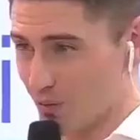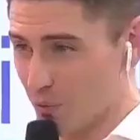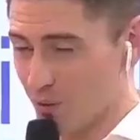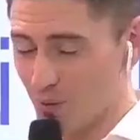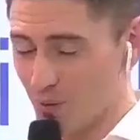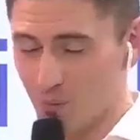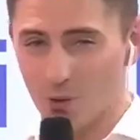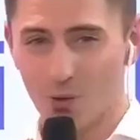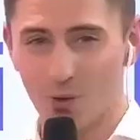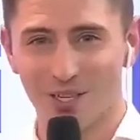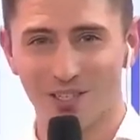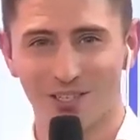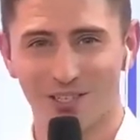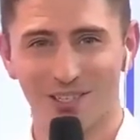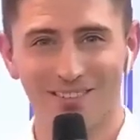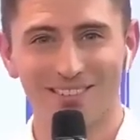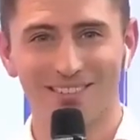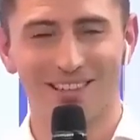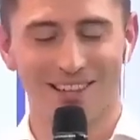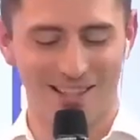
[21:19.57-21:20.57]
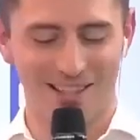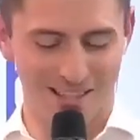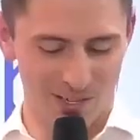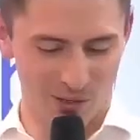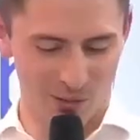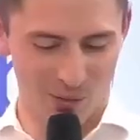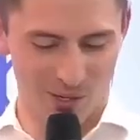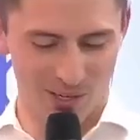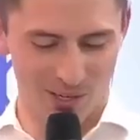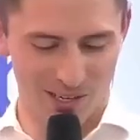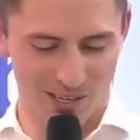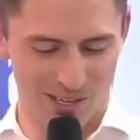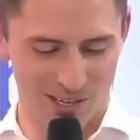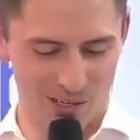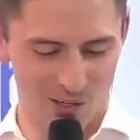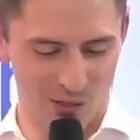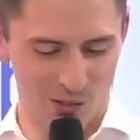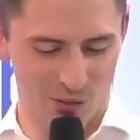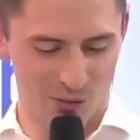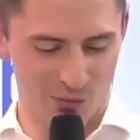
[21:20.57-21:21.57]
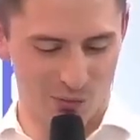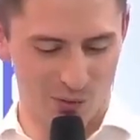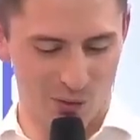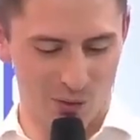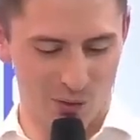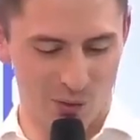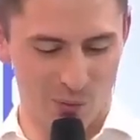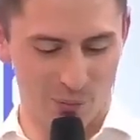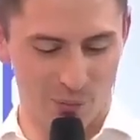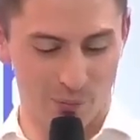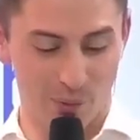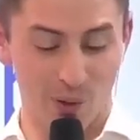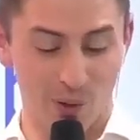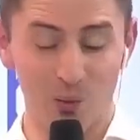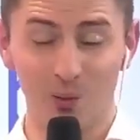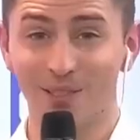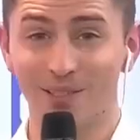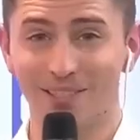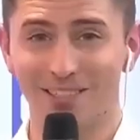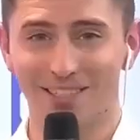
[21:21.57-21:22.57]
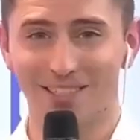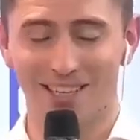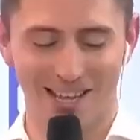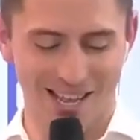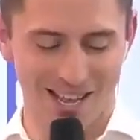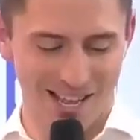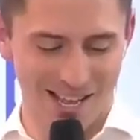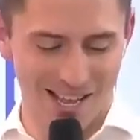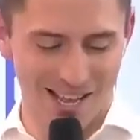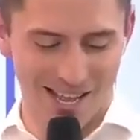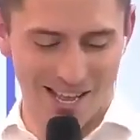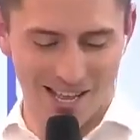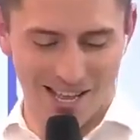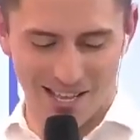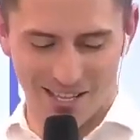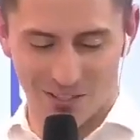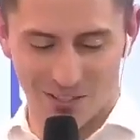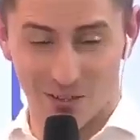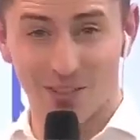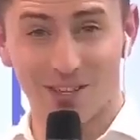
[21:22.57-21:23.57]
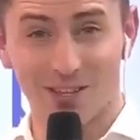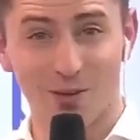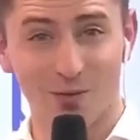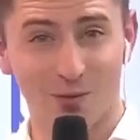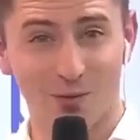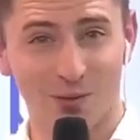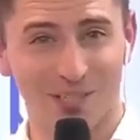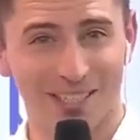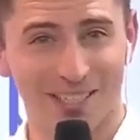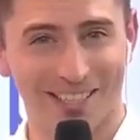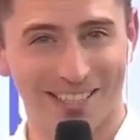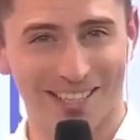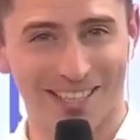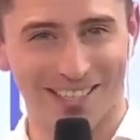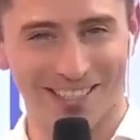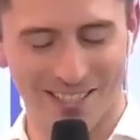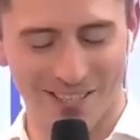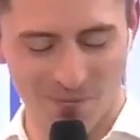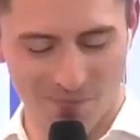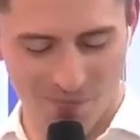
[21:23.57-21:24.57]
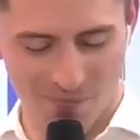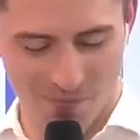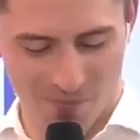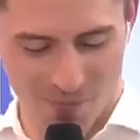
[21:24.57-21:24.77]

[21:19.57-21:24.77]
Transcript: one more question. This one is from Poland. So thank you for sending that in.